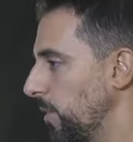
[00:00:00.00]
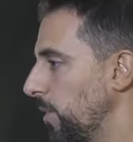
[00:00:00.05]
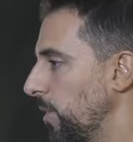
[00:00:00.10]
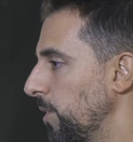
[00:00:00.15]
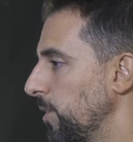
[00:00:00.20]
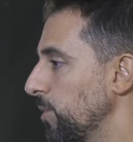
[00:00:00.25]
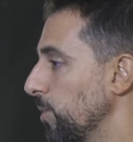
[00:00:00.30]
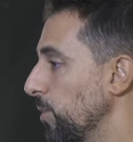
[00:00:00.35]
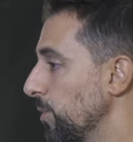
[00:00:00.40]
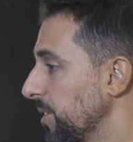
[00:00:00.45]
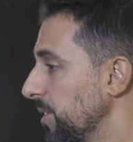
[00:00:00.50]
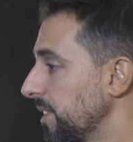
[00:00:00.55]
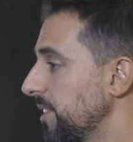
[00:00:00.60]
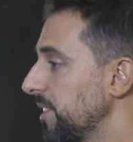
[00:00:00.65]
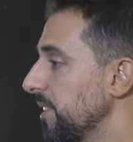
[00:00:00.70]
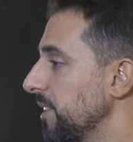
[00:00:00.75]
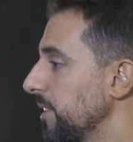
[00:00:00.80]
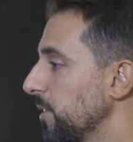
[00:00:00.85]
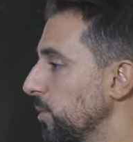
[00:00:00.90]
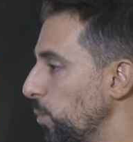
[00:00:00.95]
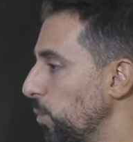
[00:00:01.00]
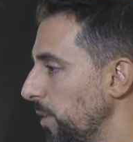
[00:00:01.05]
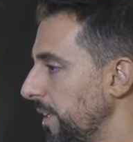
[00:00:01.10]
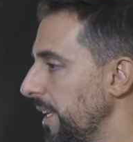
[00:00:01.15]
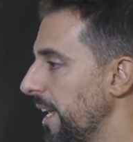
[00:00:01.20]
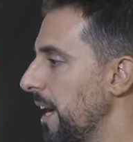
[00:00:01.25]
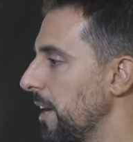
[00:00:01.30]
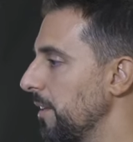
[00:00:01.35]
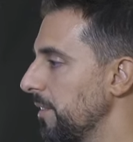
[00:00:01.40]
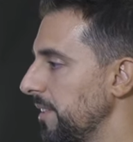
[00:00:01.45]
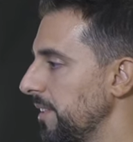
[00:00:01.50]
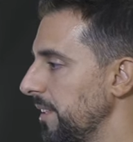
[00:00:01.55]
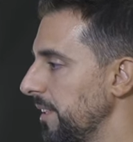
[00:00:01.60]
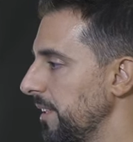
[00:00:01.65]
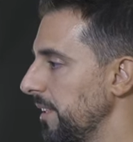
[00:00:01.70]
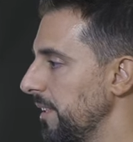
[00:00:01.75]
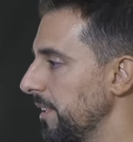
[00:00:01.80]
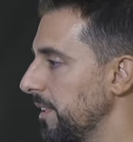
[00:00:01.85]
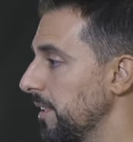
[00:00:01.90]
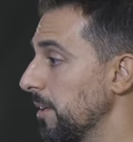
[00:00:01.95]
So this is without
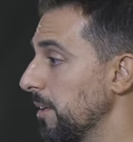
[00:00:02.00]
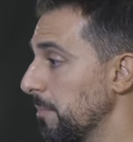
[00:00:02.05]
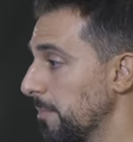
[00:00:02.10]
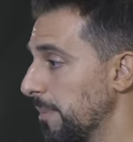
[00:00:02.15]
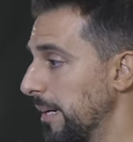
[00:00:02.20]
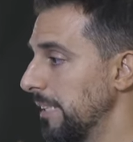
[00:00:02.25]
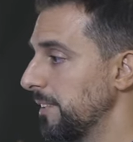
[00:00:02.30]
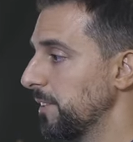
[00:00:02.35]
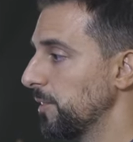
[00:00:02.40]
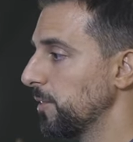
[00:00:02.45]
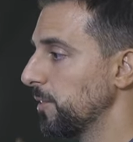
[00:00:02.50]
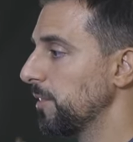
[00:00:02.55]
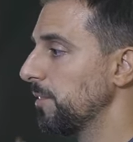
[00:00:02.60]
the compressor